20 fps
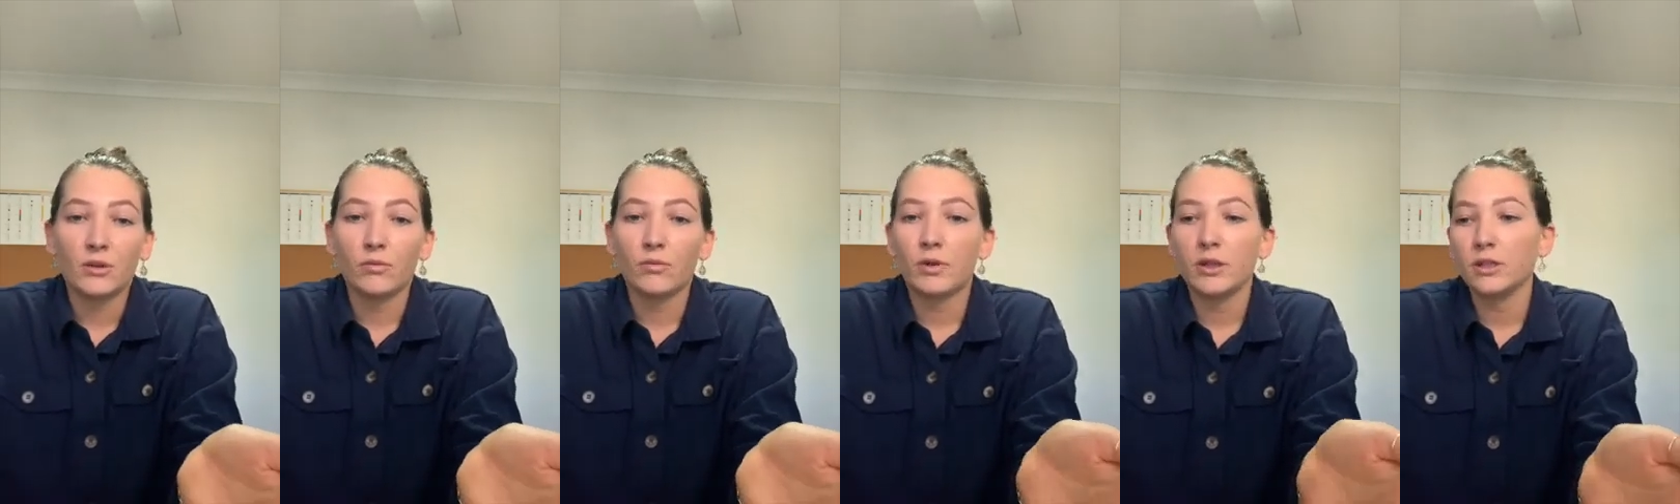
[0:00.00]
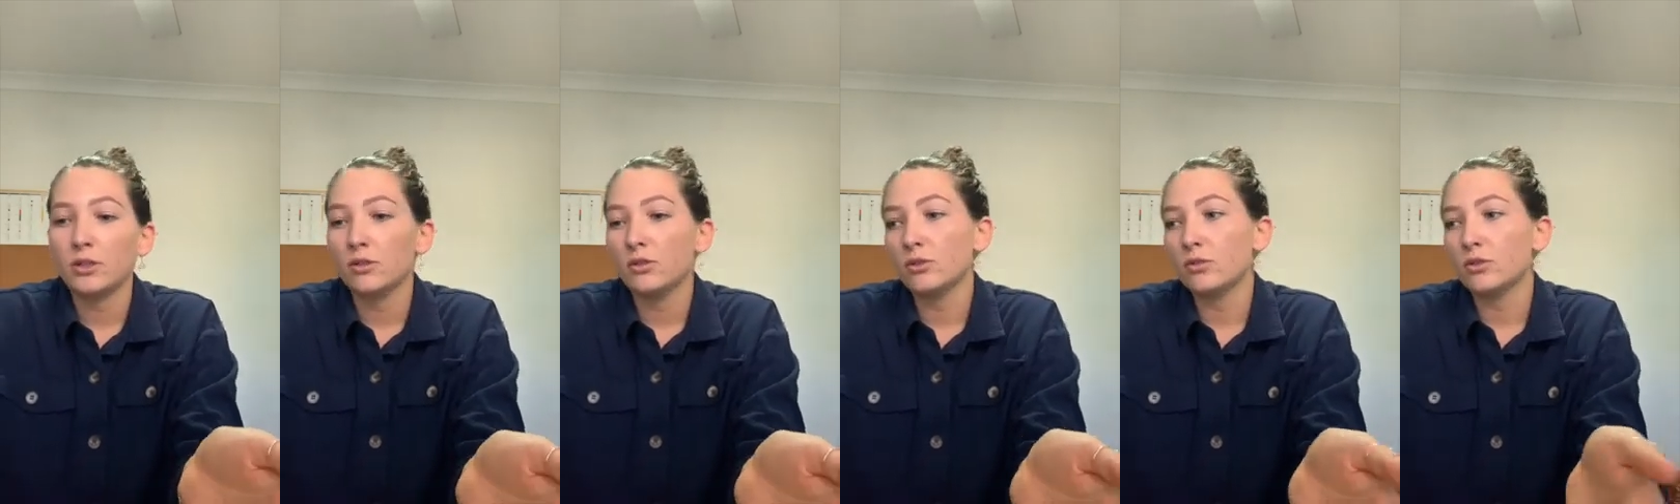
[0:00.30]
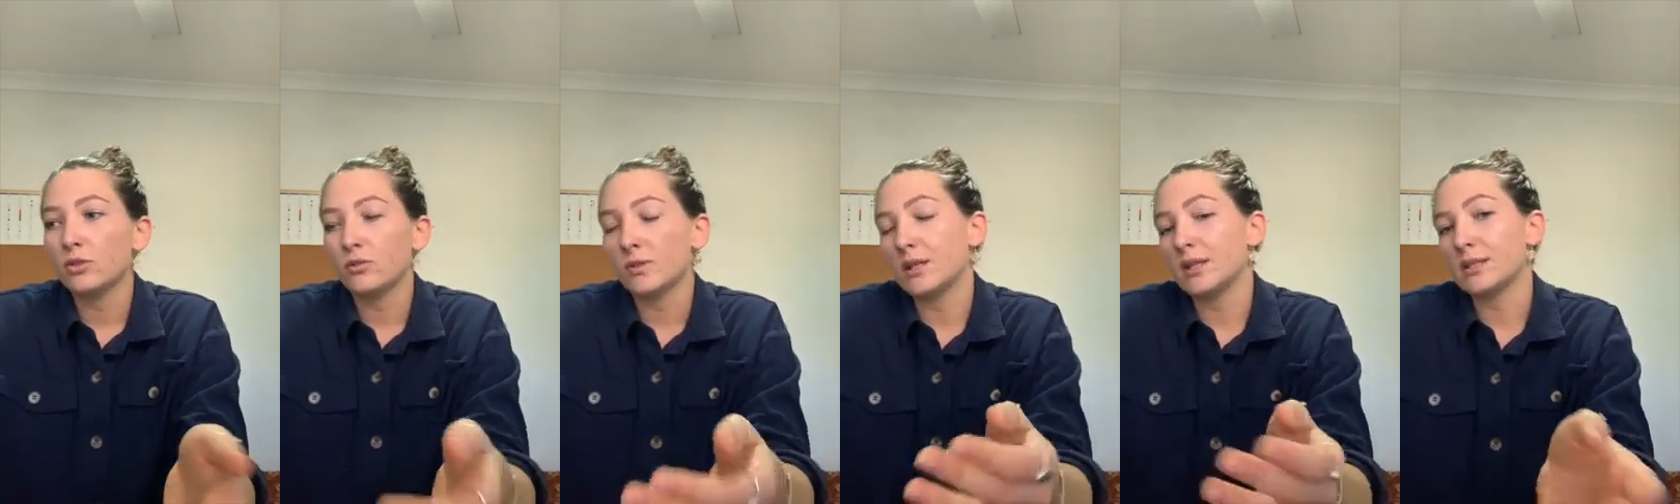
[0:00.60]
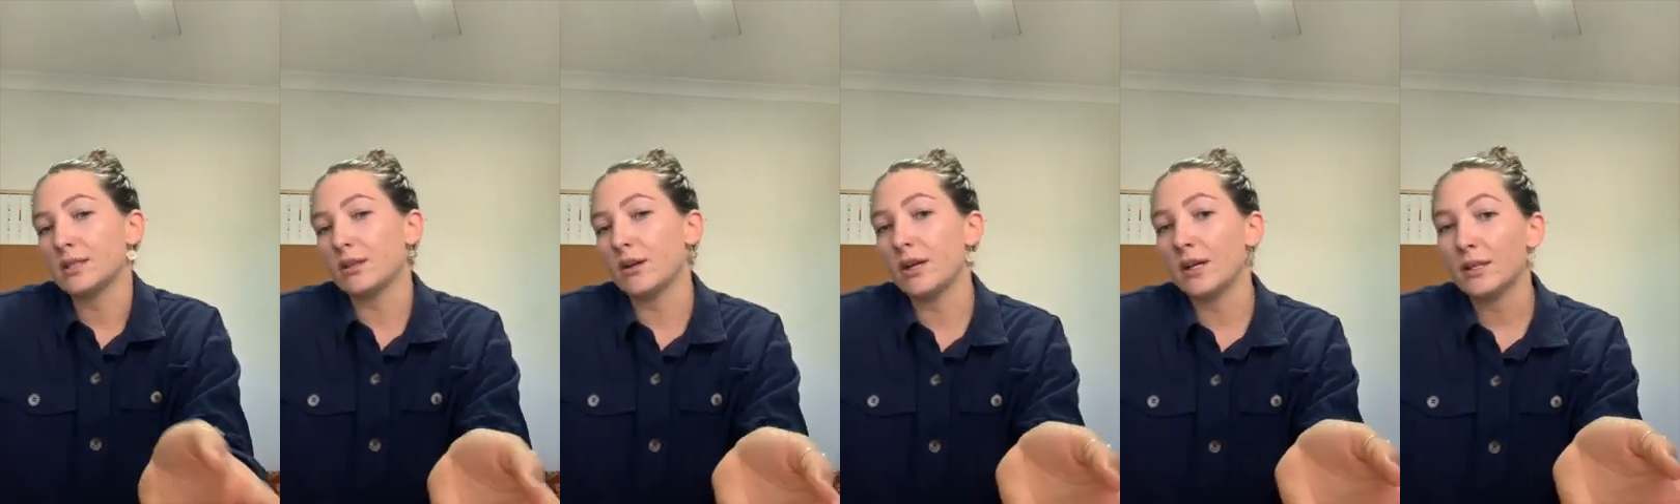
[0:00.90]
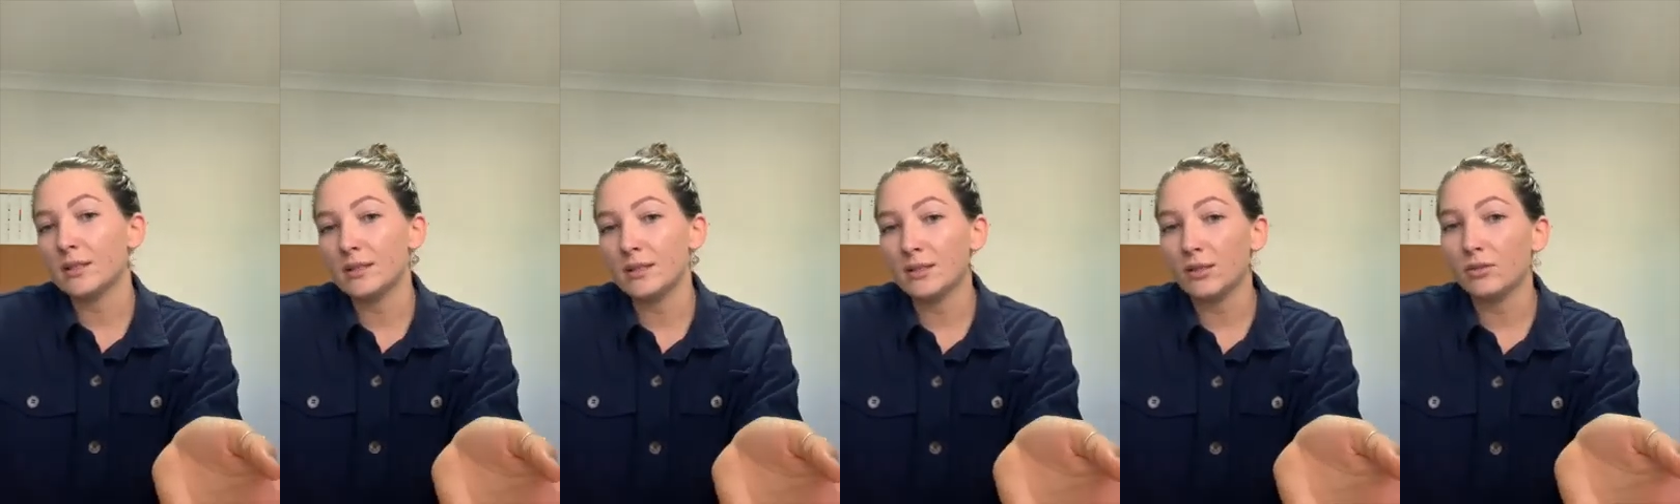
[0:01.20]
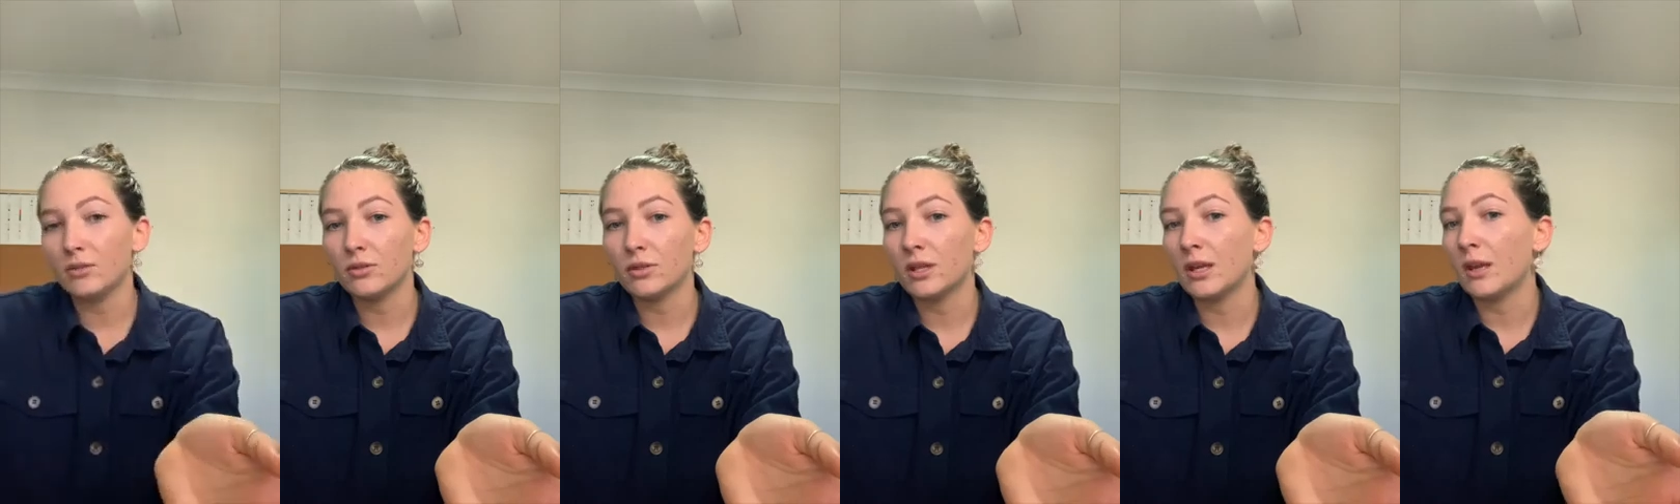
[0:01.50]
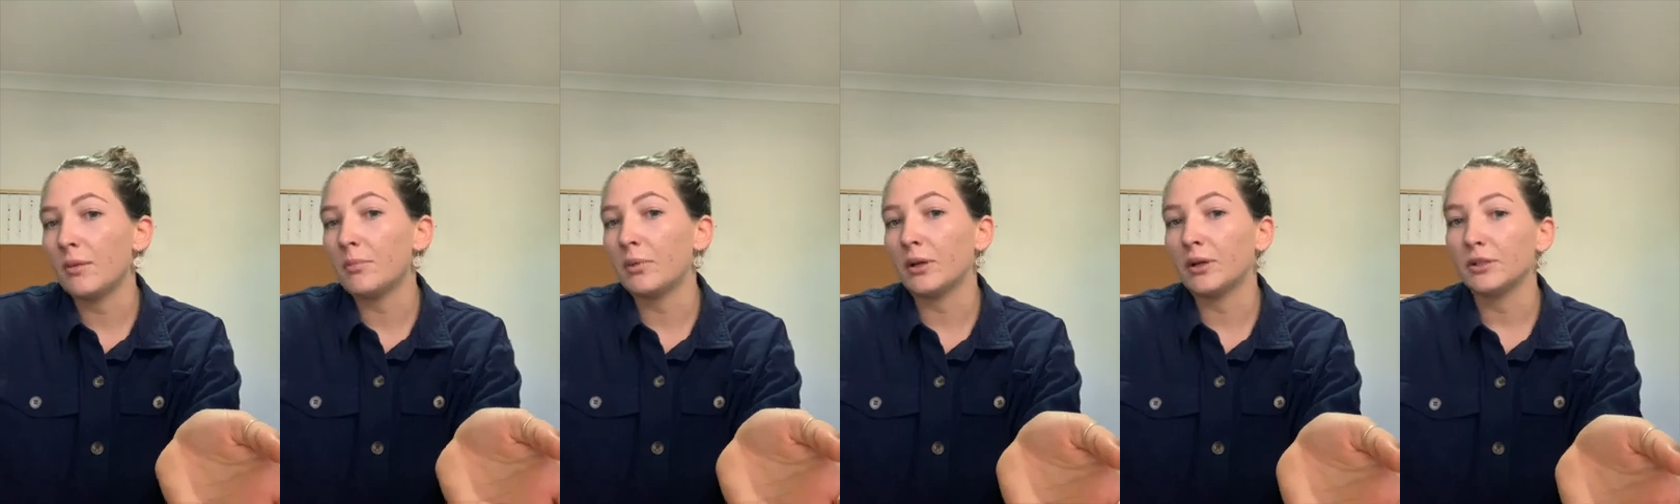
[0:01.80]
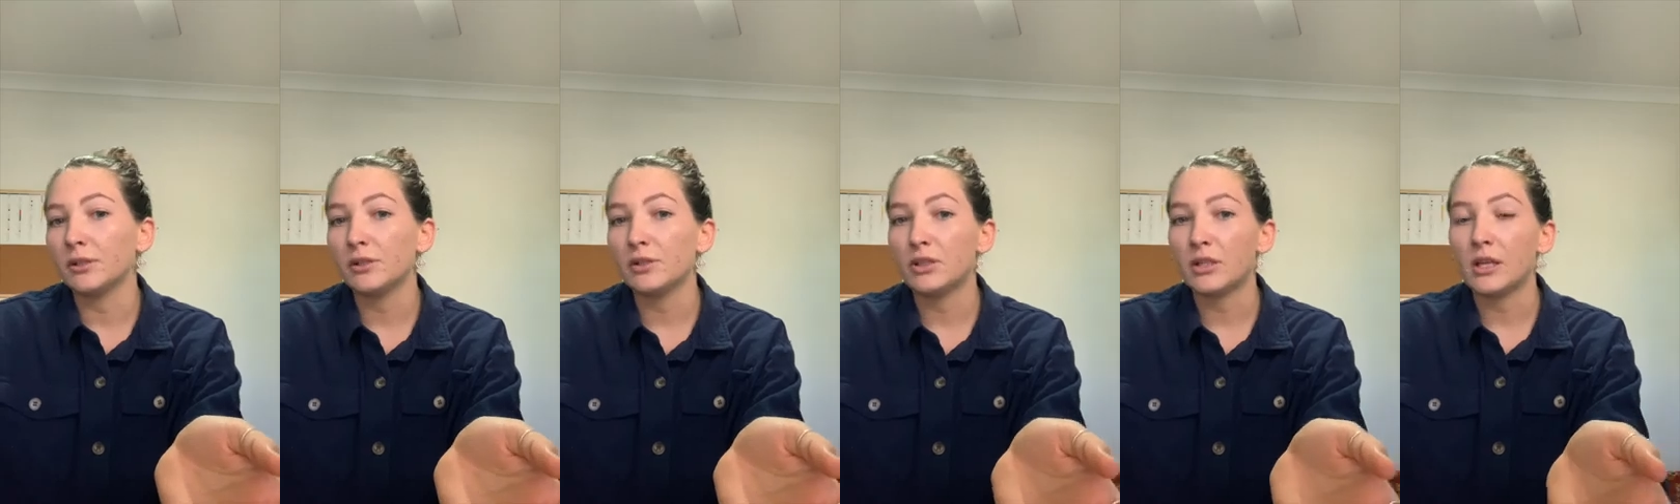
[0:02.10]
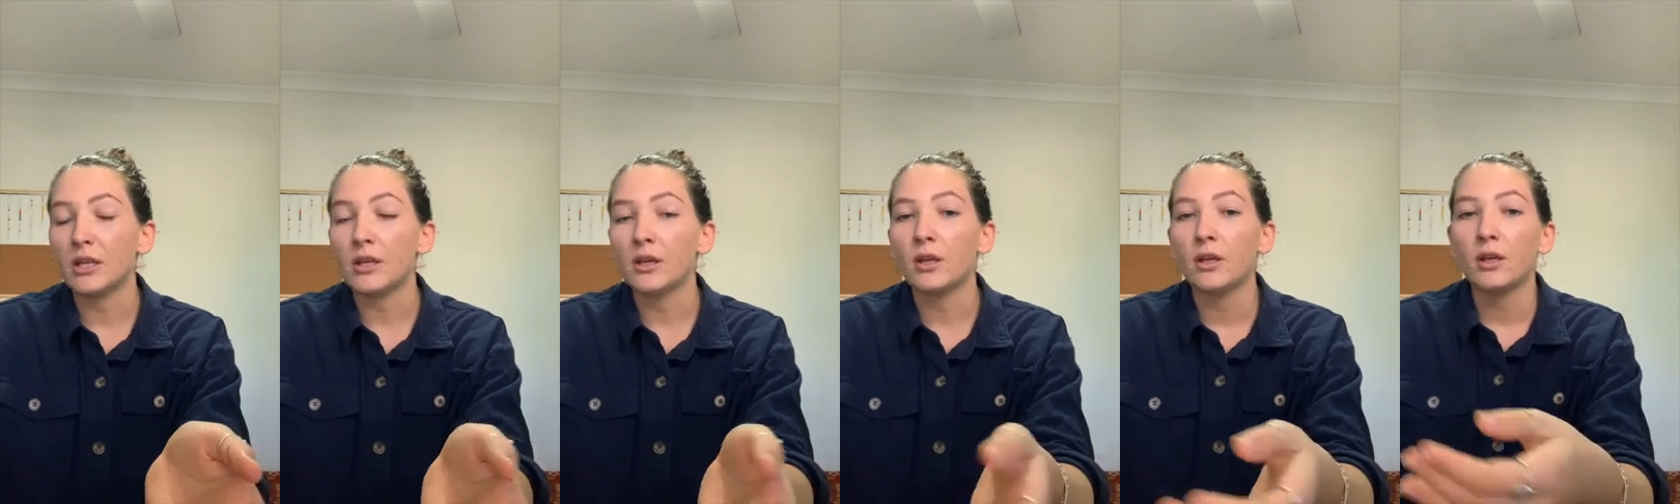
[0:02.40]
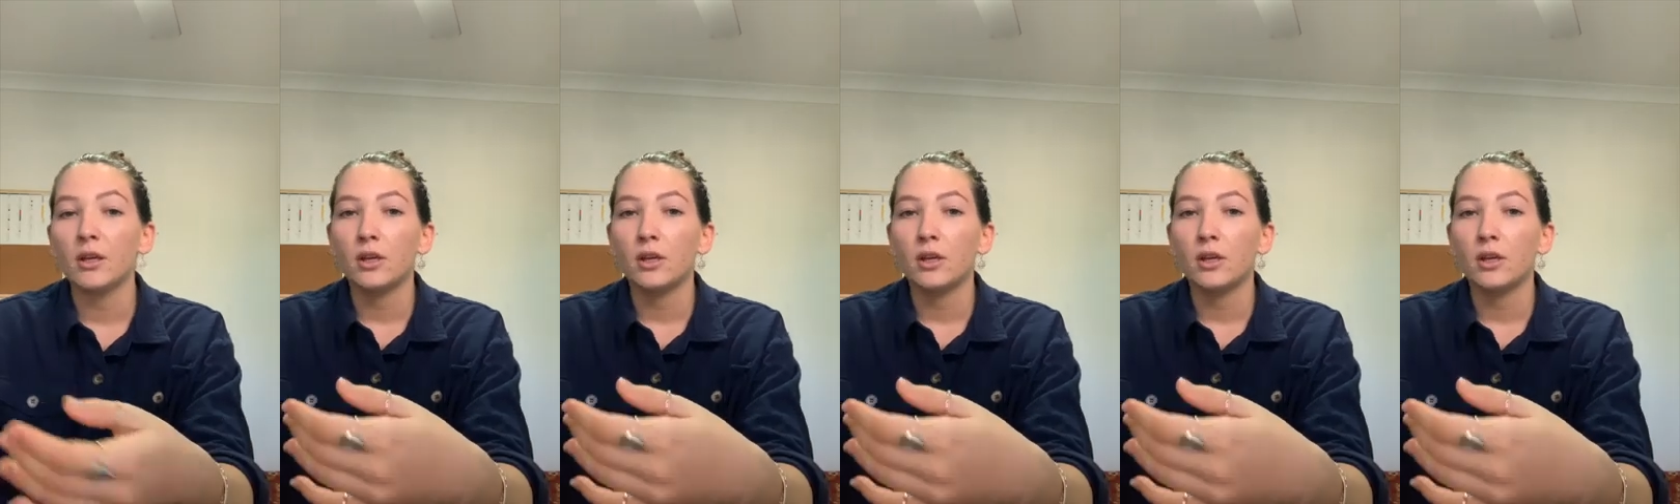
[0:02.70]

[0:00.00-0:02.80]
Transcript: When you're doing science and you're looking at biology,